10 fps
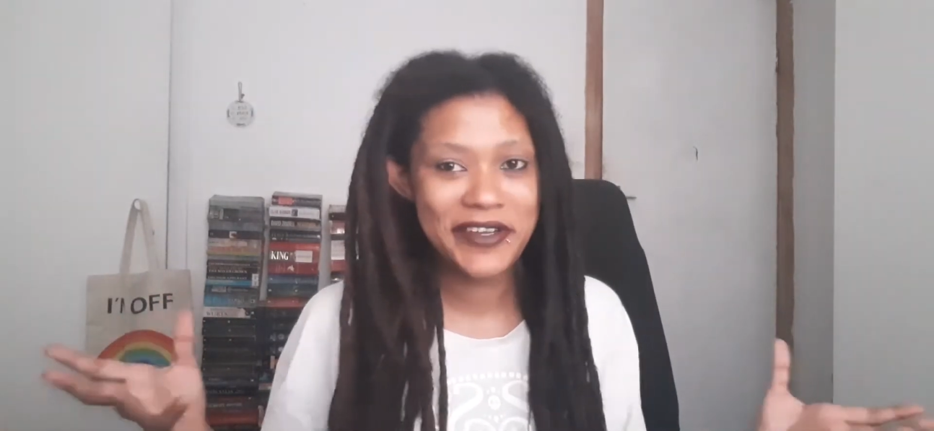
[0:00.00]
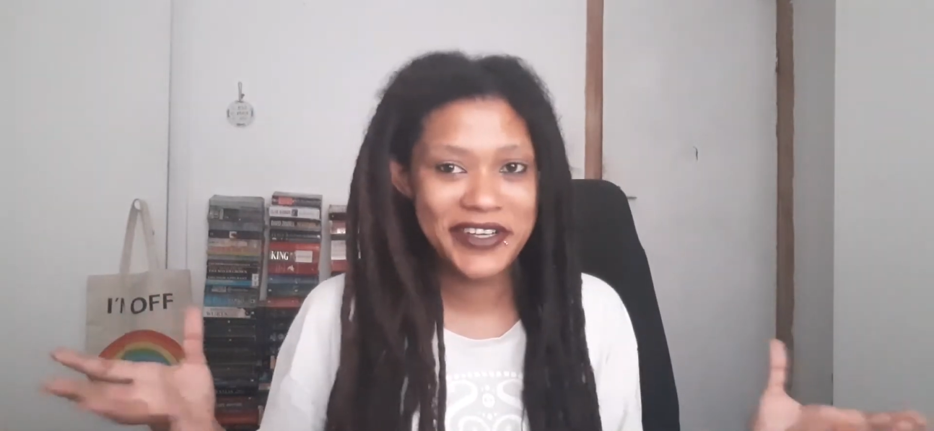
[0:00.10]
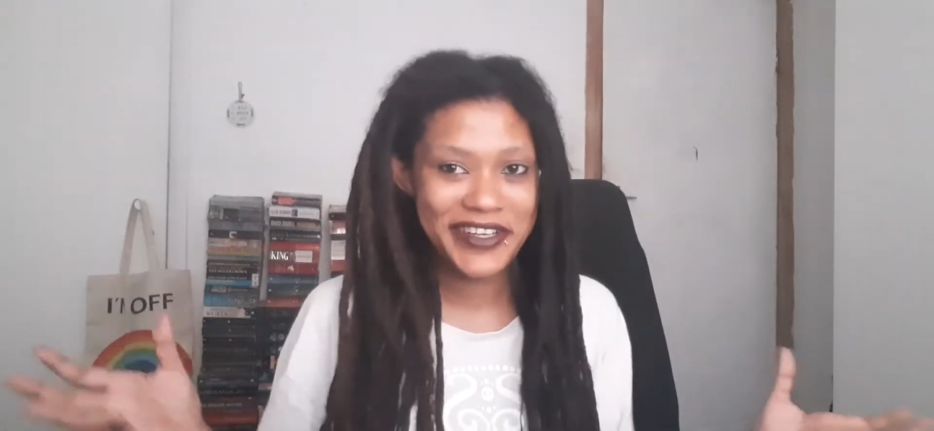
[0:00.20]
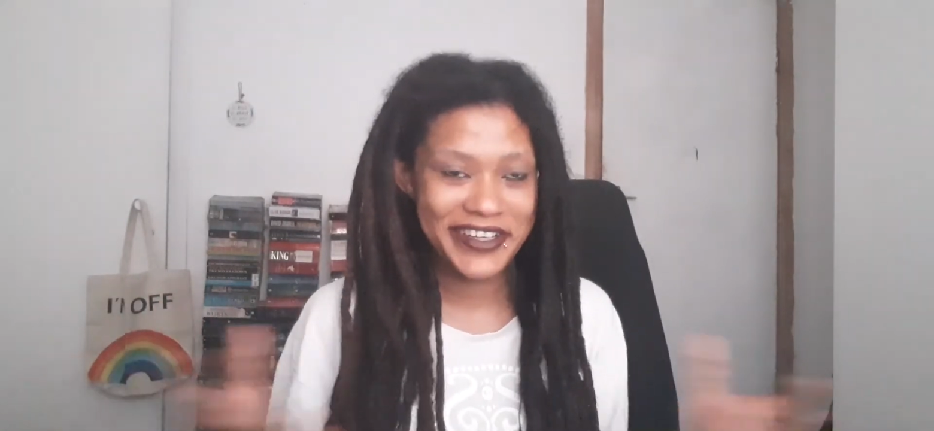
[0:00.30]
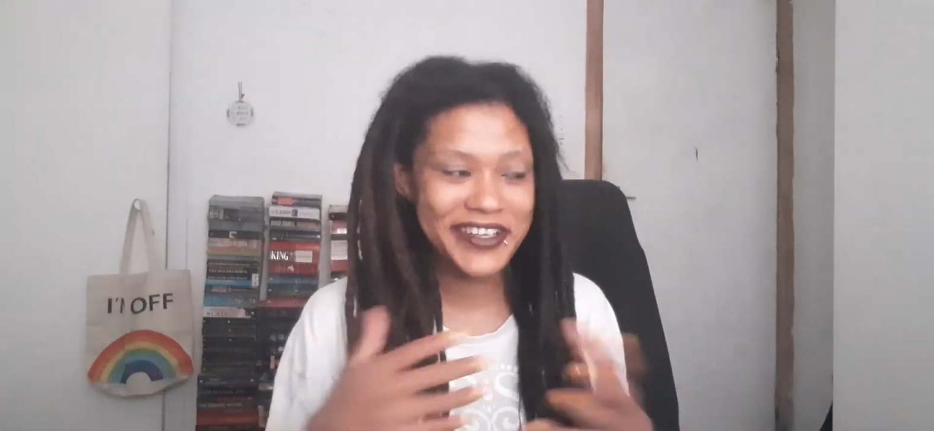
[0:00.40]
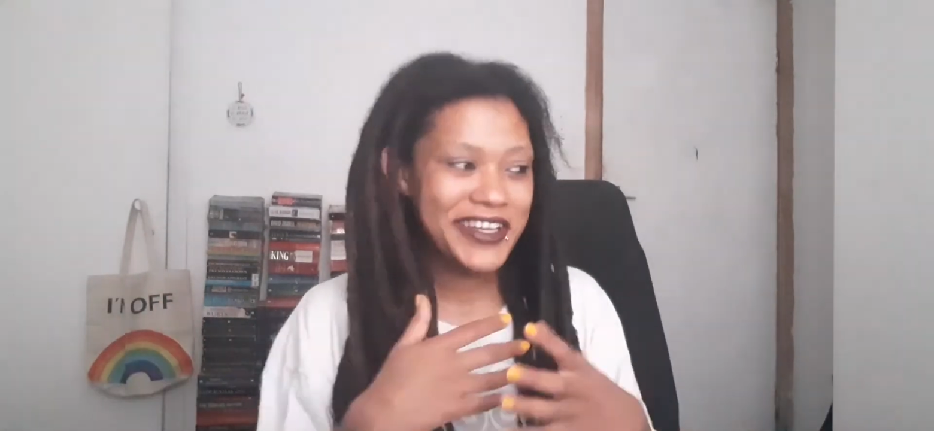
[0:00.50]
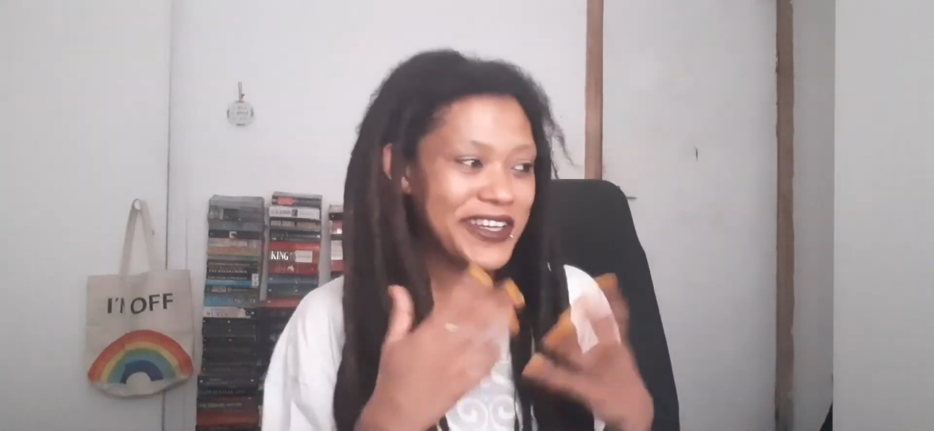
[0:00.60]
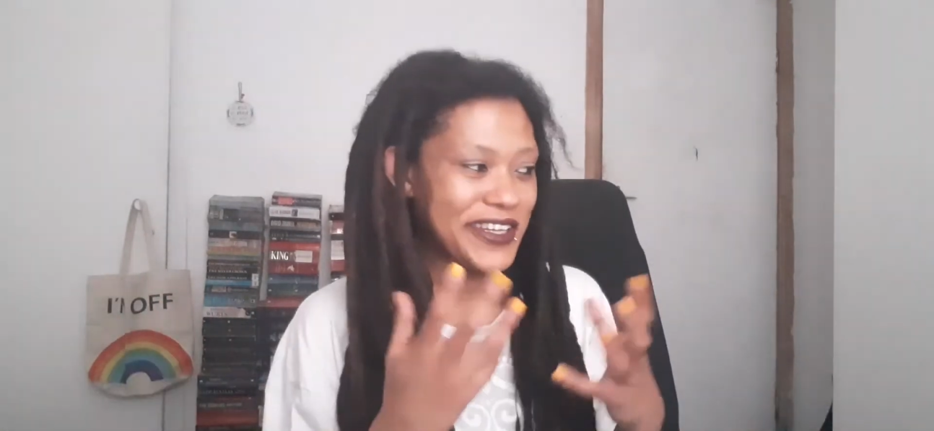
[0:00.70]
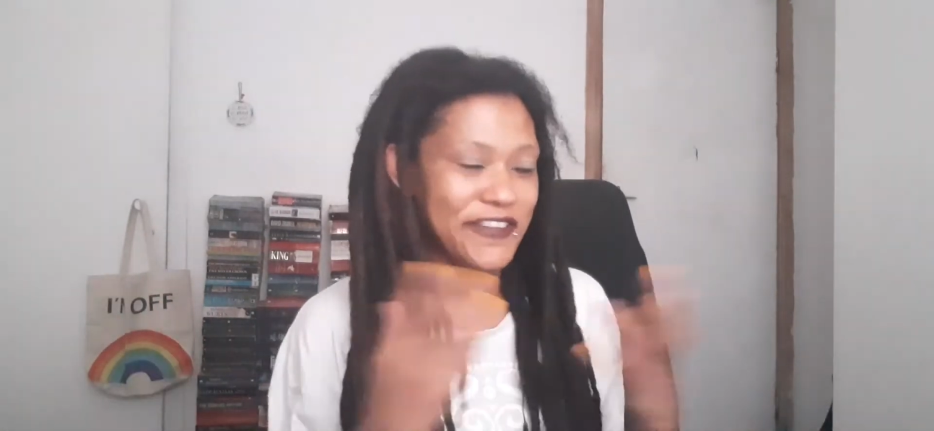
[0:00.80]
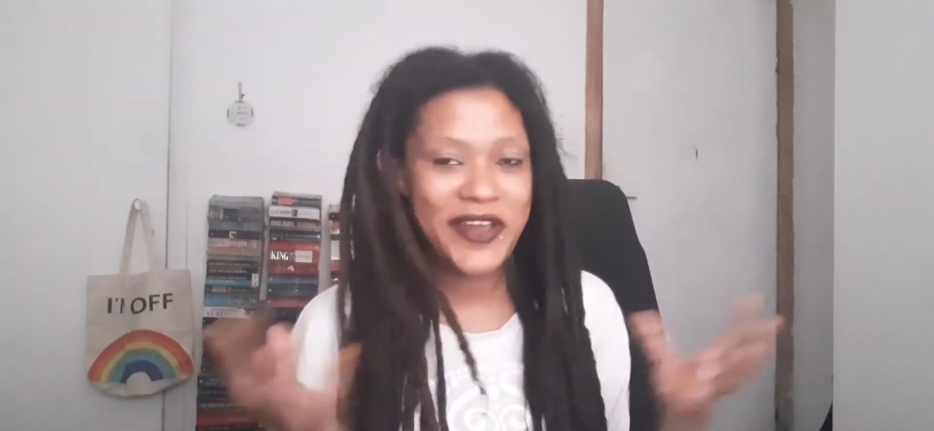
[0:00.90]
They're like,
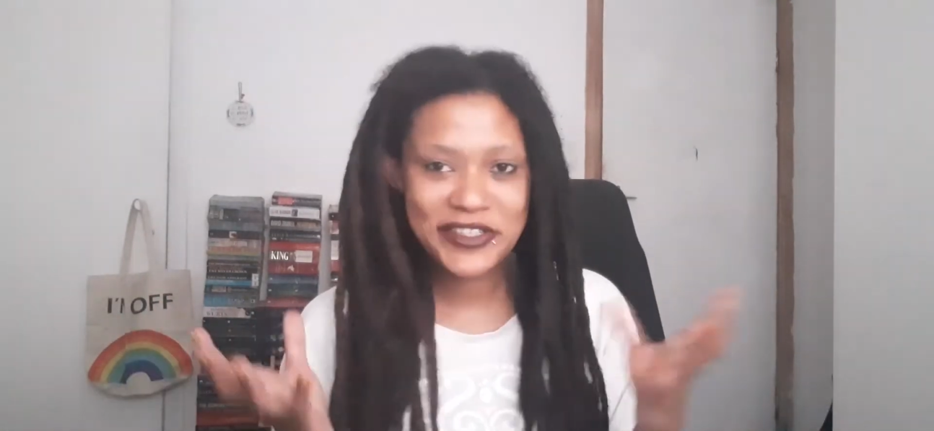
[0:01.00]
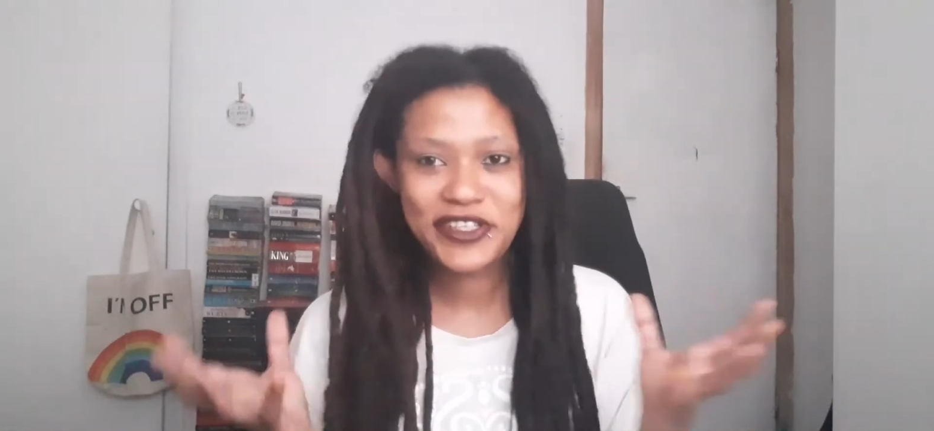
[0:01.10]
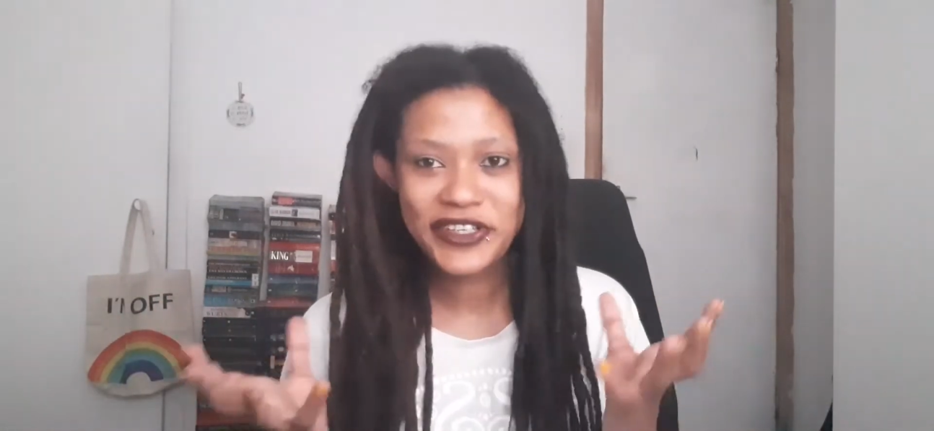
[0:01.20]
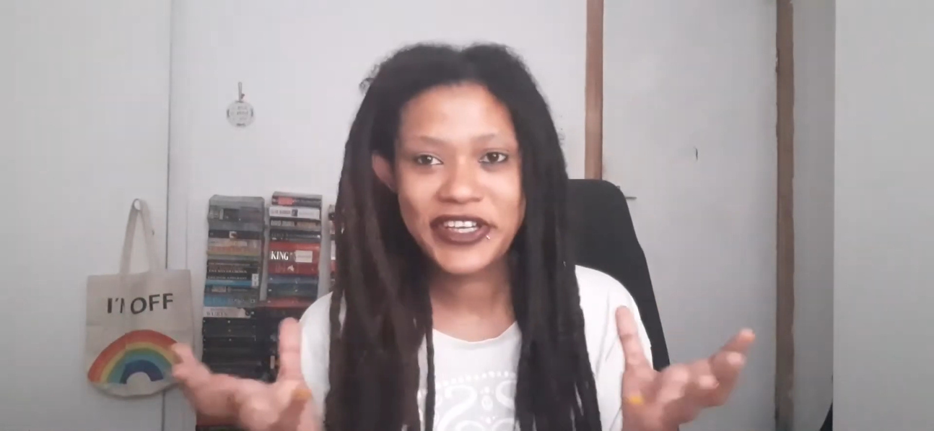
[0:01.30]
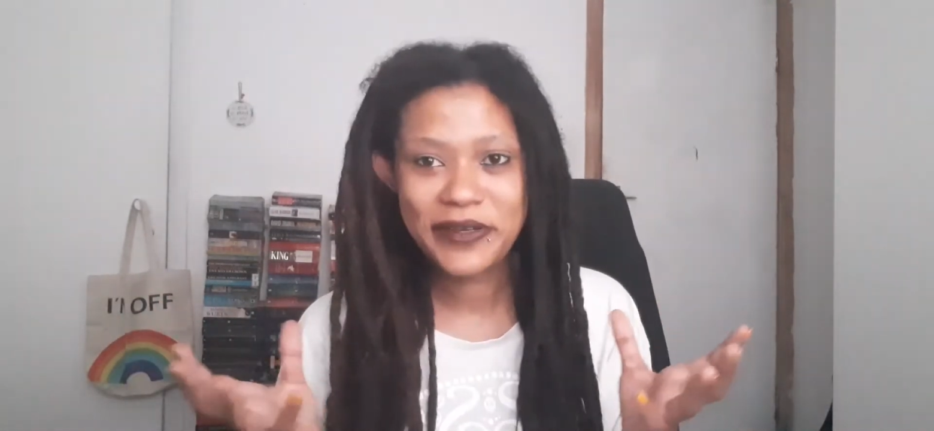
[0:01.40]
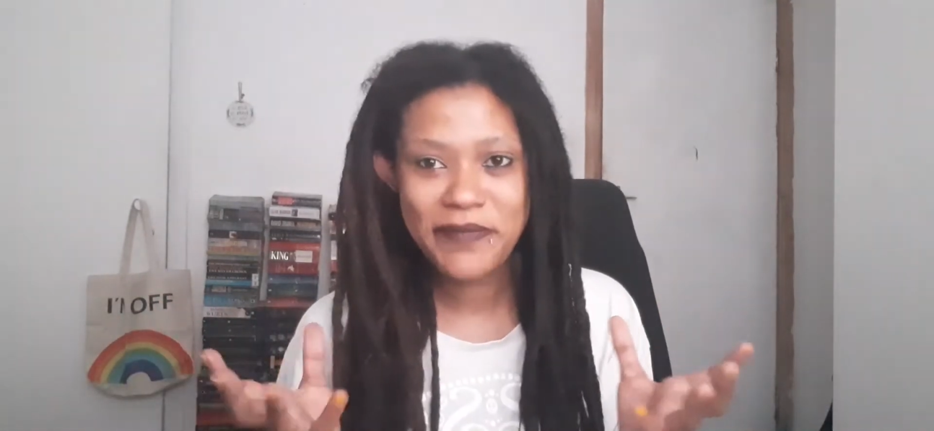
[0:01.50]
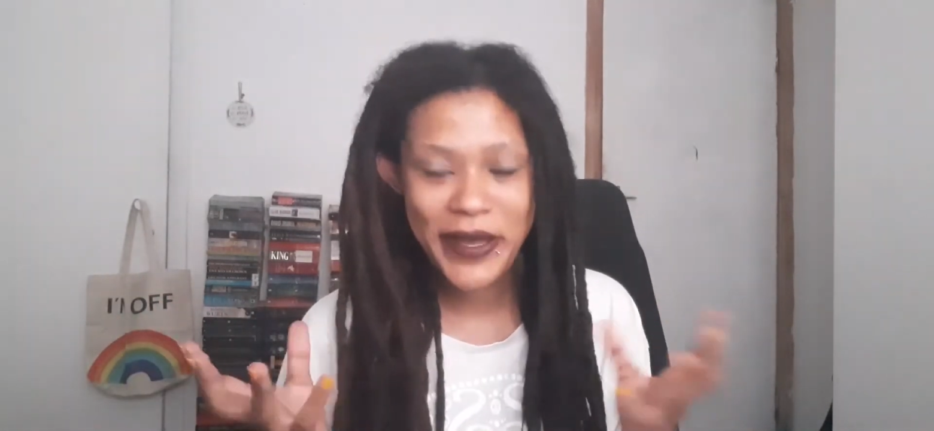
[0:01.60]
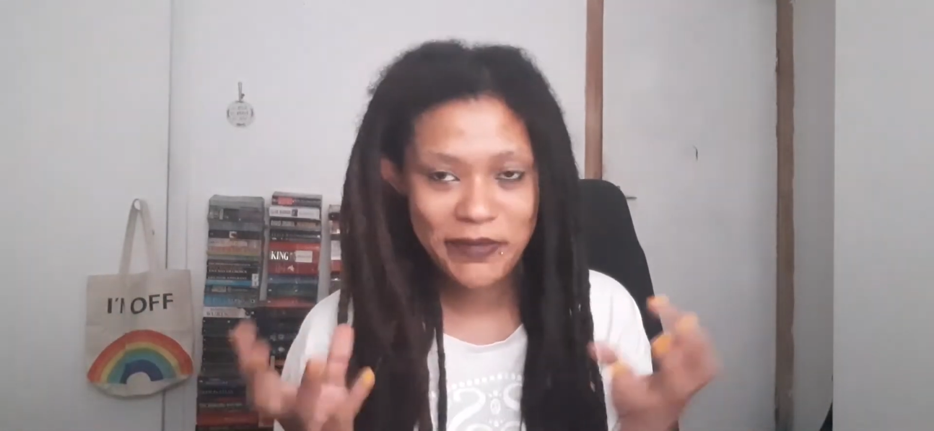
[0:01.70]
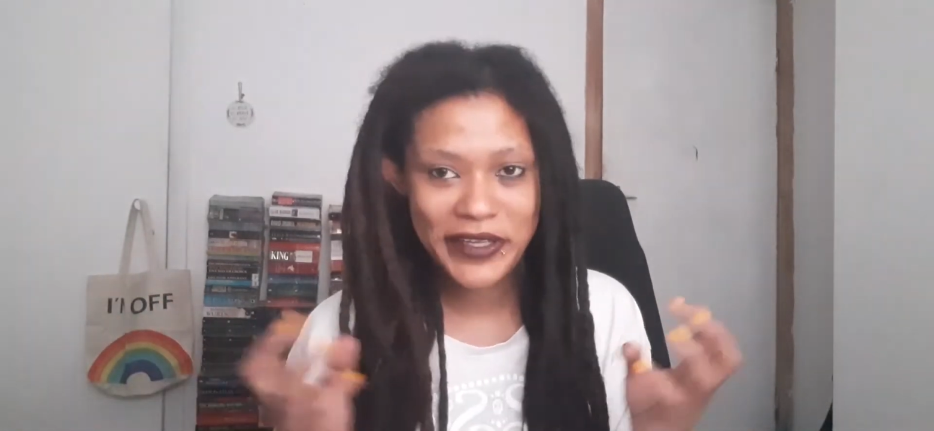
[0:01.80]
if you had to look at a map,